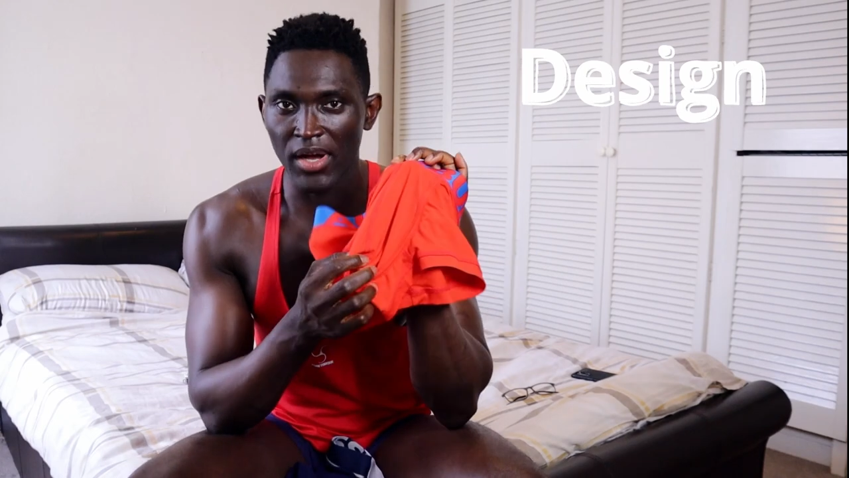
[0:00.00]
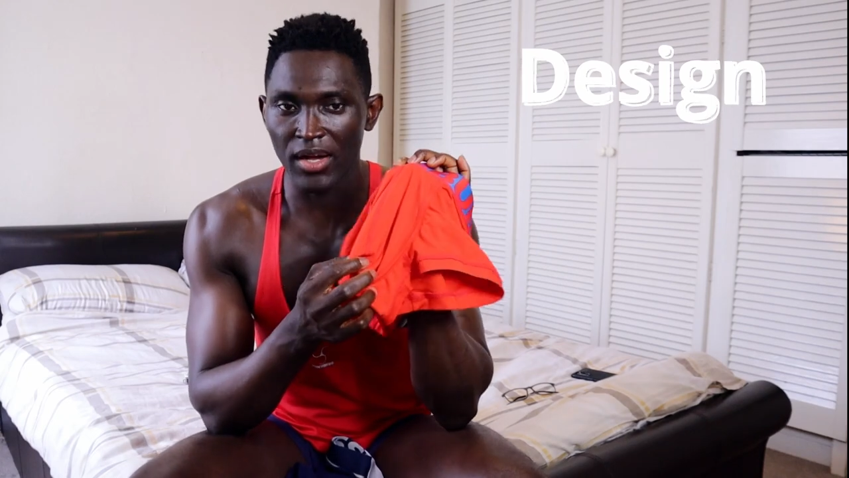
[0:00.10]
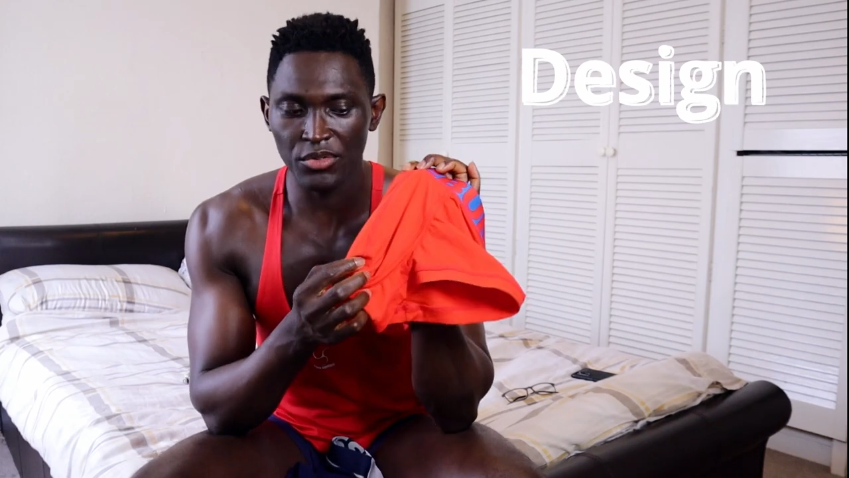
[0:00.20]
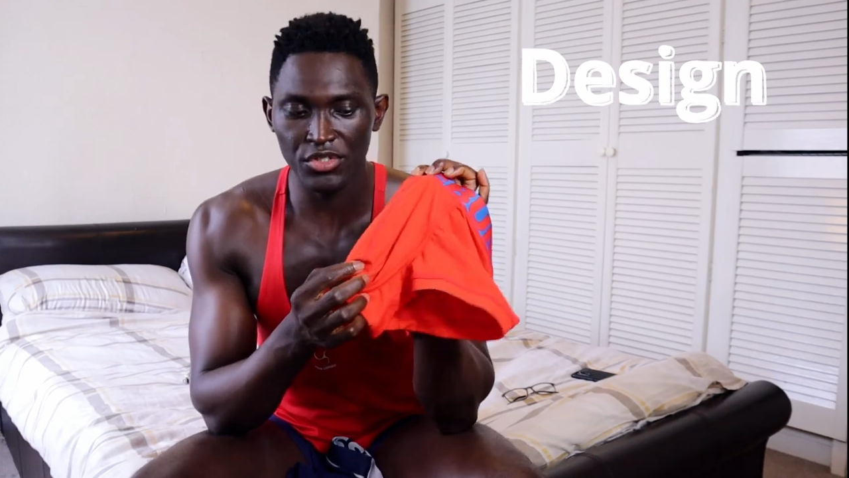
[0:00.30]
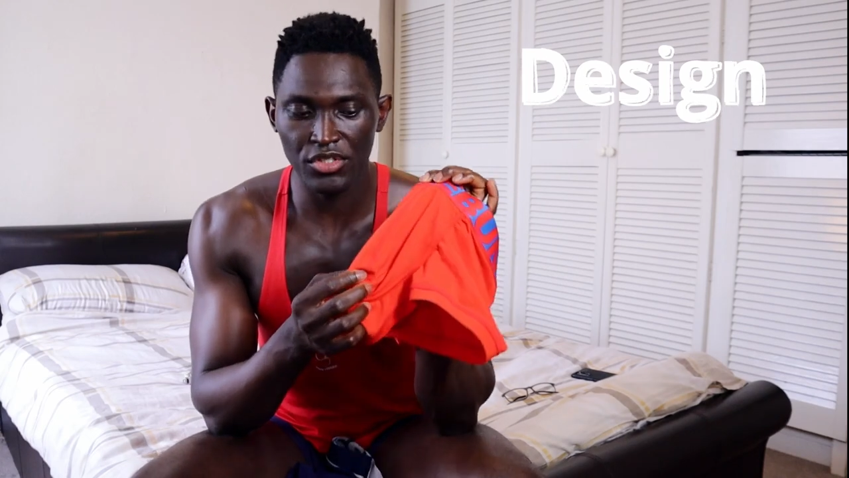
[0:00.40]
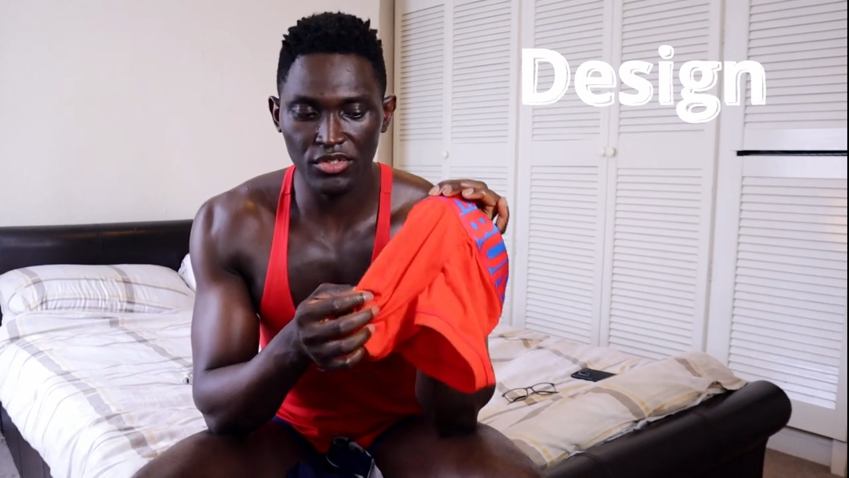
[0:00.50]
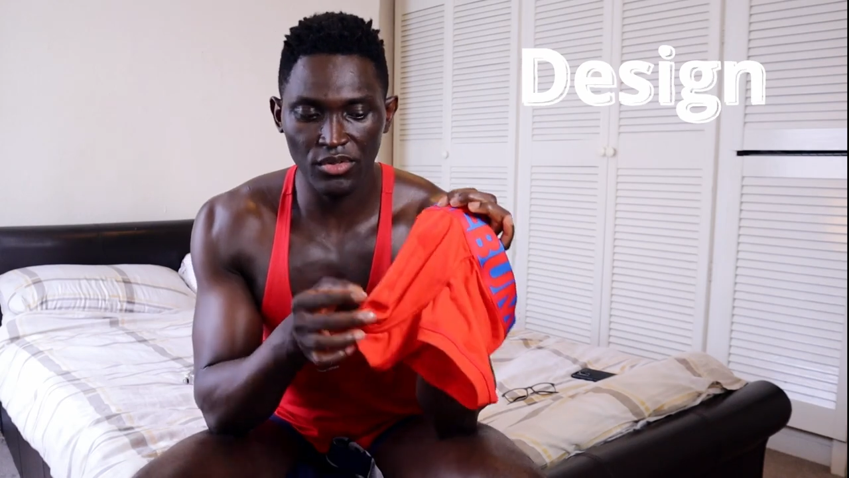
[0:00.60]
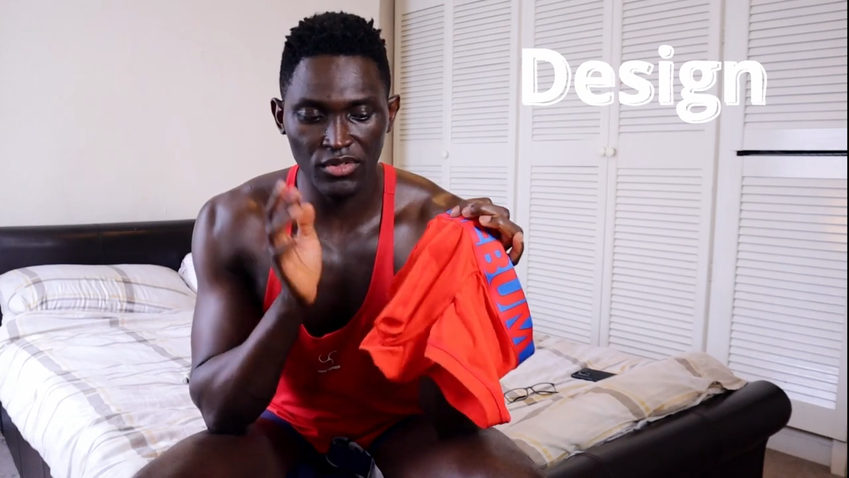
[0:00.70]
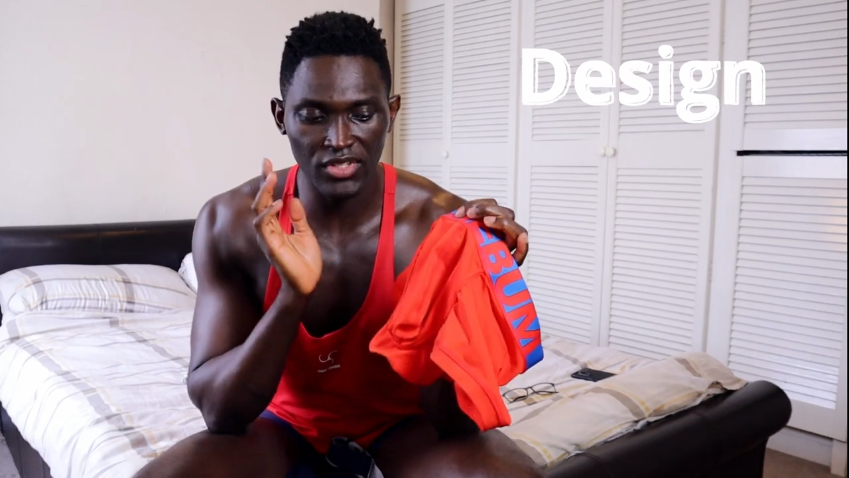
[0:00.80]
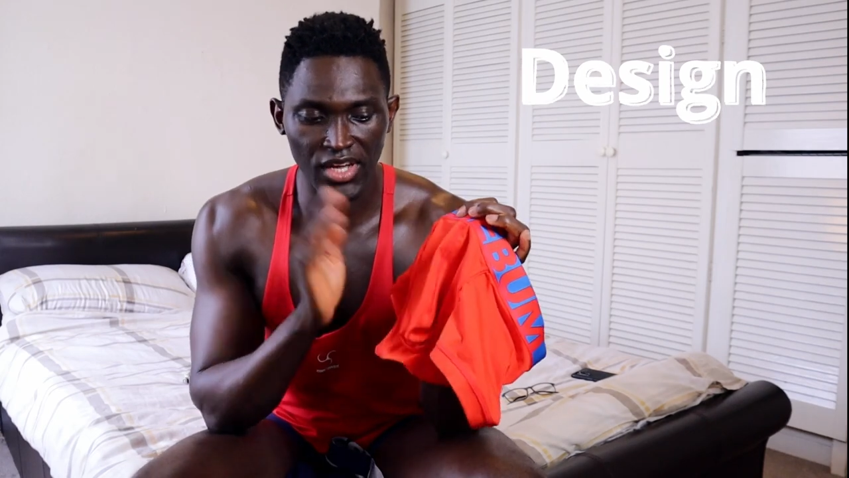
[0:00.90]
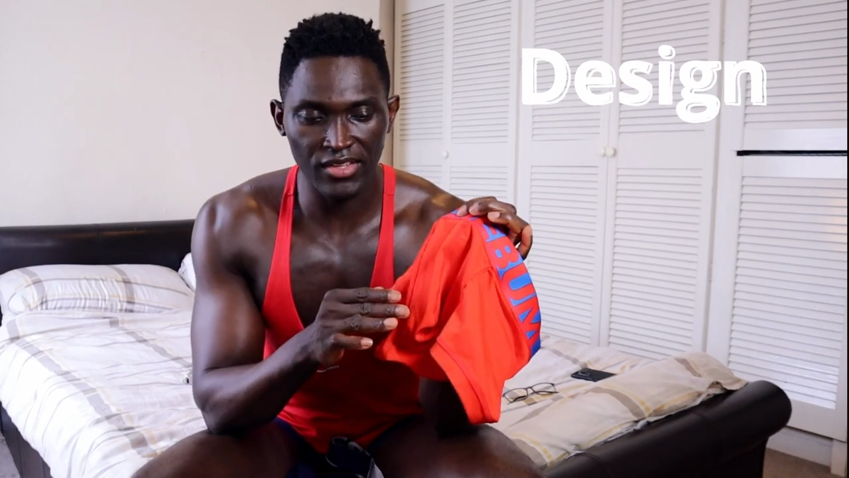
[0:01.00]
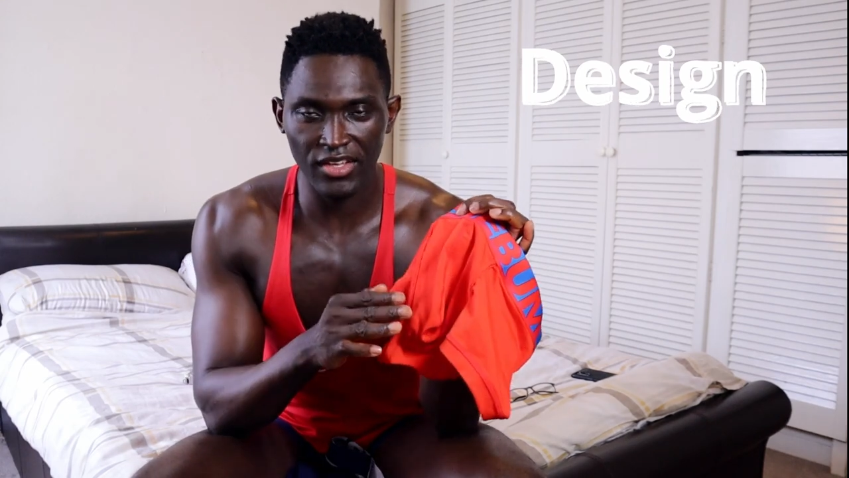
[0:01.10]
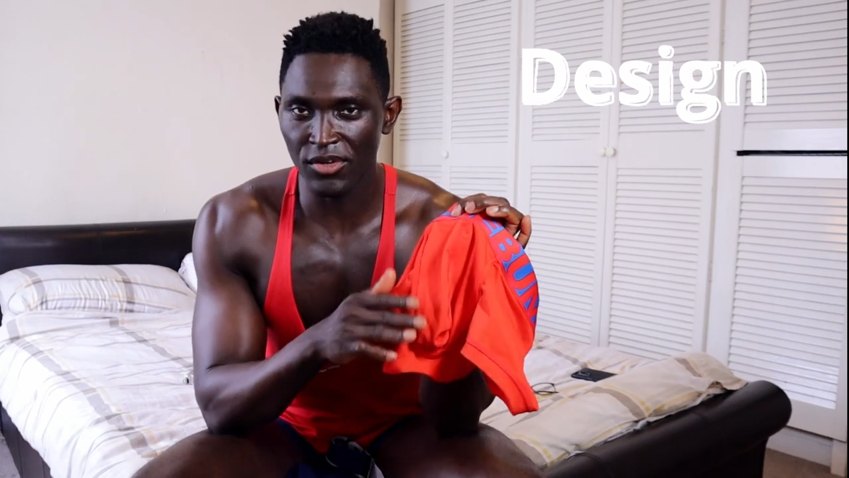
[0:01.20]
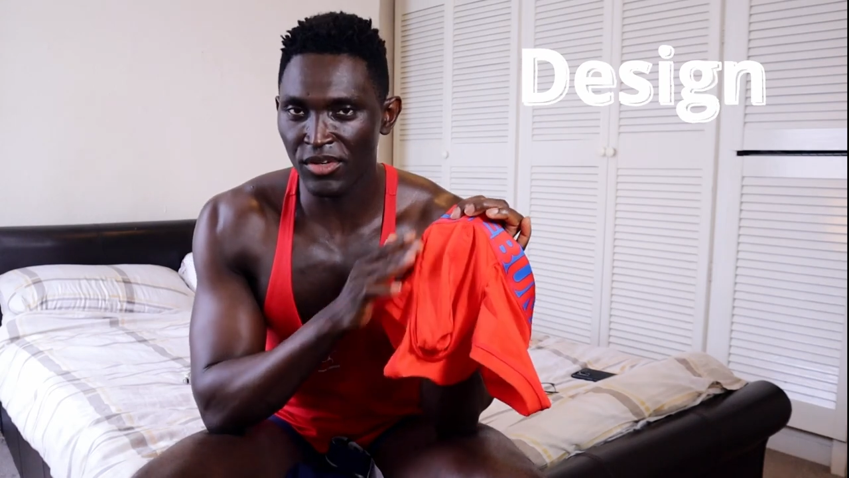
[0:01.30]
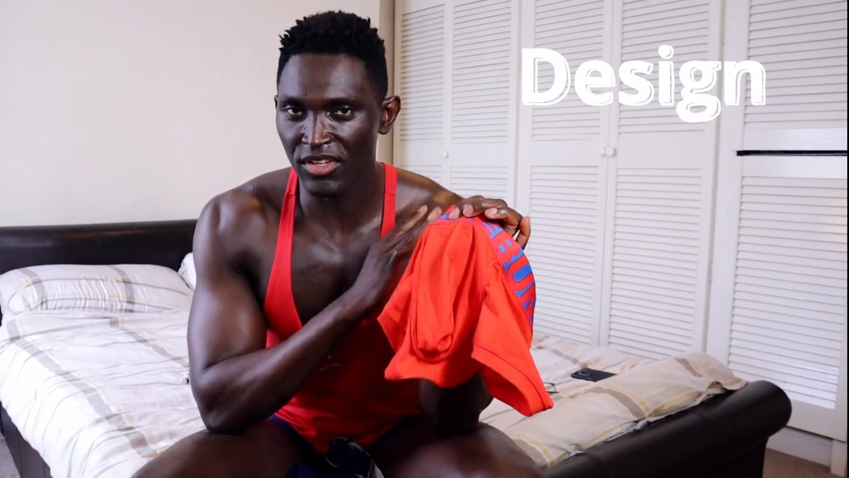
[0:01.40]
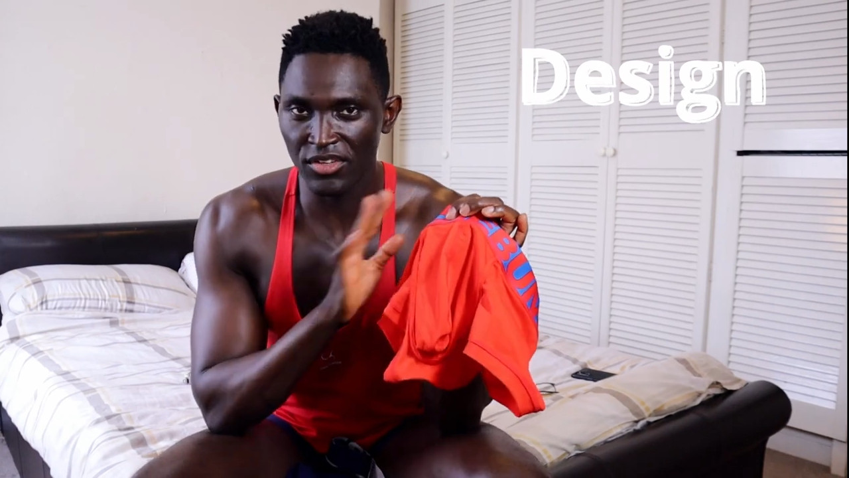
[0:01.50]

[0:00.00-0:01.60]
pouch so that alone